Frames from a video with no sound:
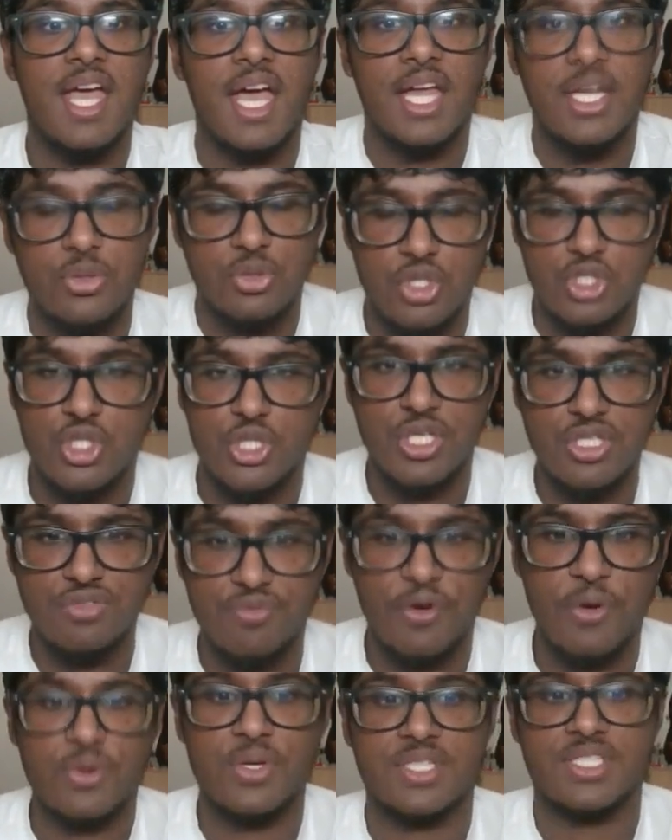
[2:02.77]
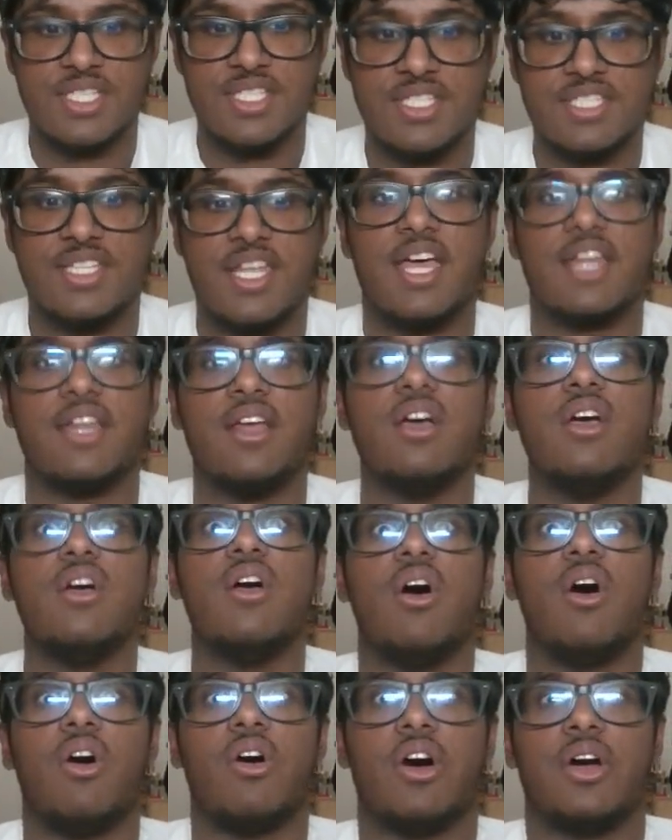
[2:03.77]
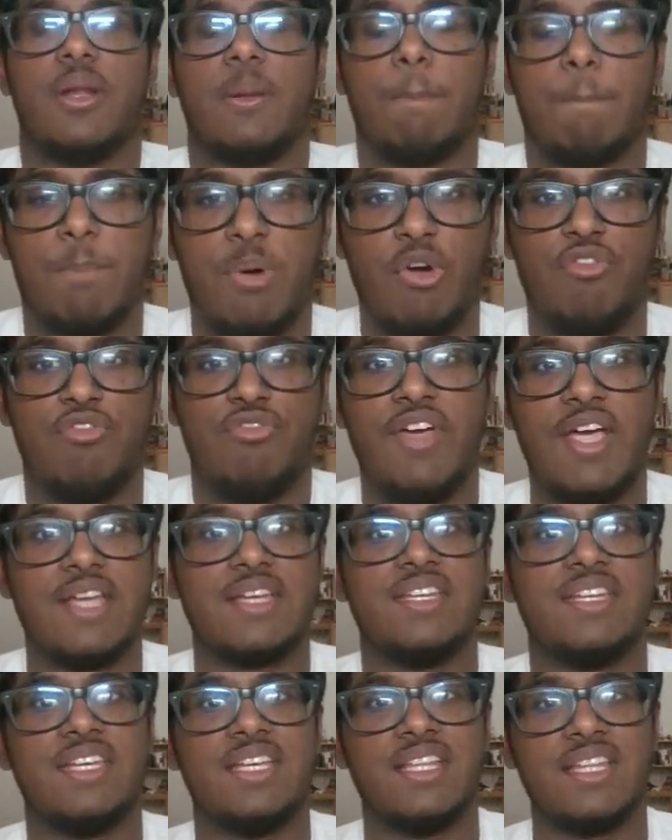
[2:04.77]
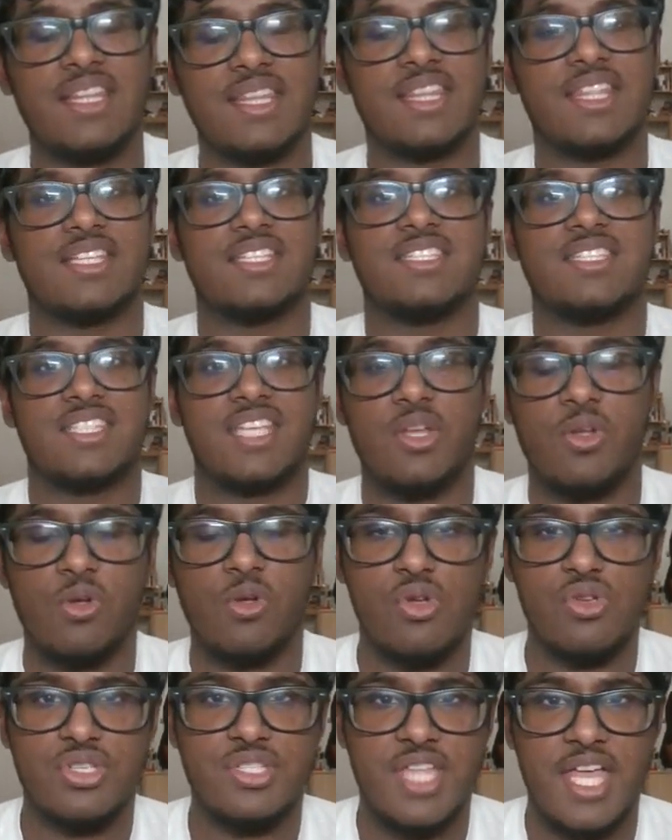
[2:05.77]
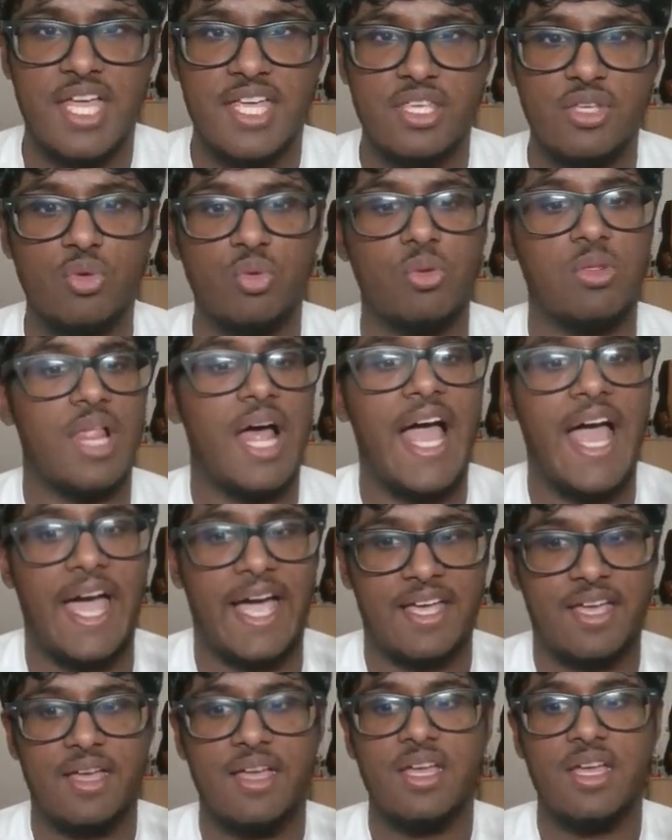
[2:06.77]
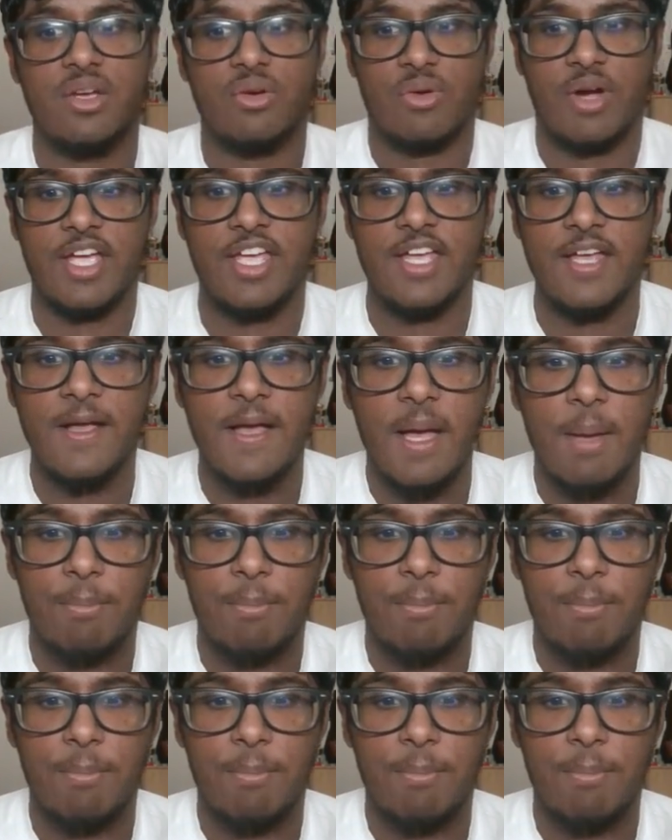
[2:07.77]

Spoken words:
and you should just focus instead on perfecting the skills that you lack, right?